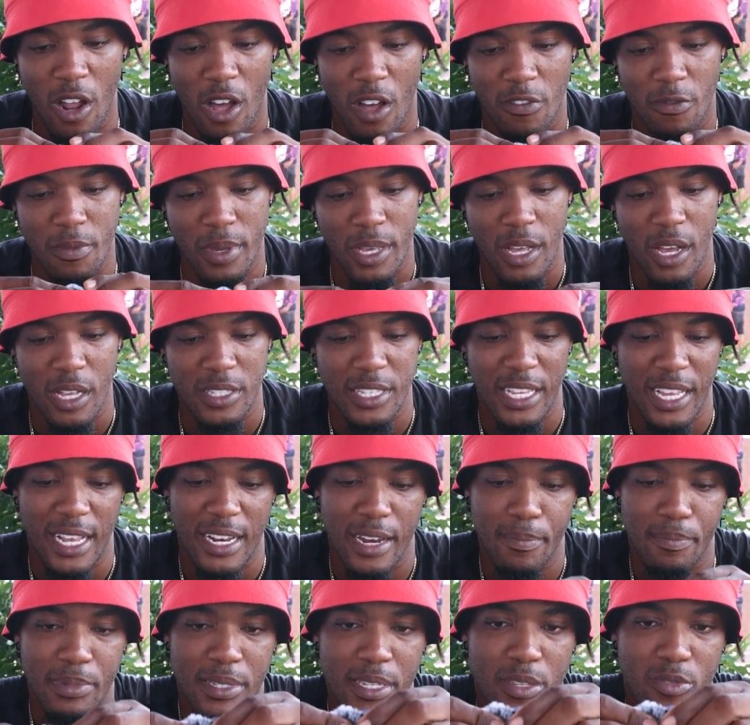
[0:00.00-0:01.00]
off because it
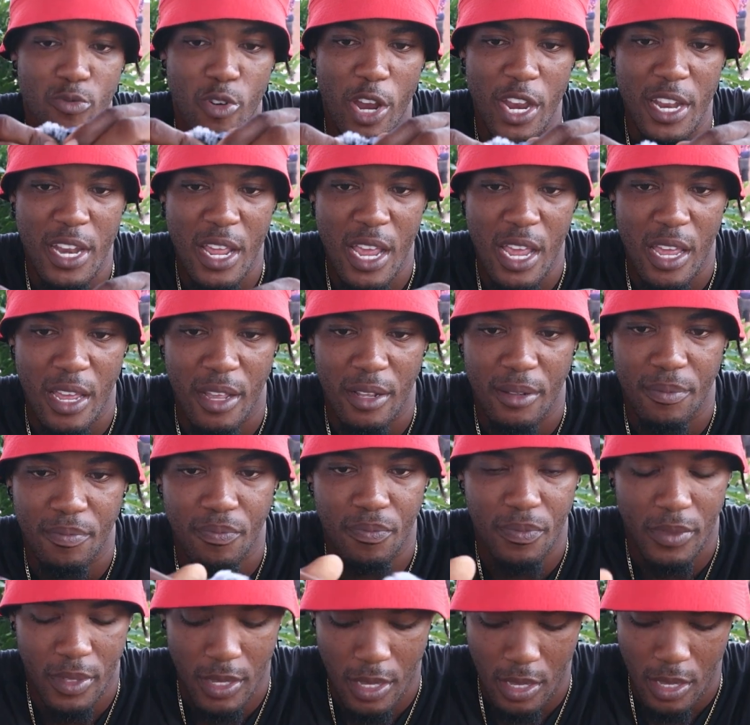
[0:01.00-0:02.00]
clips in right there.
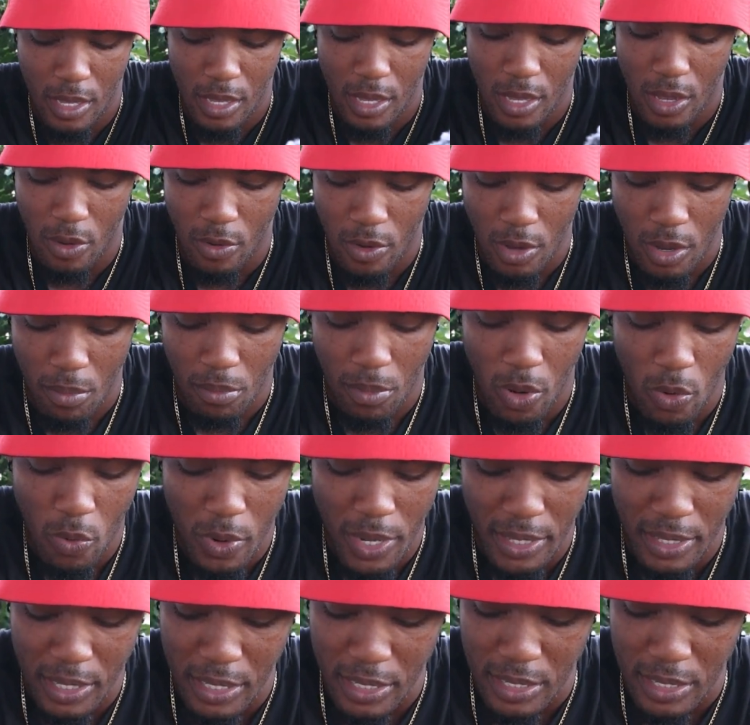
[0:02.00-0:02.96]
But with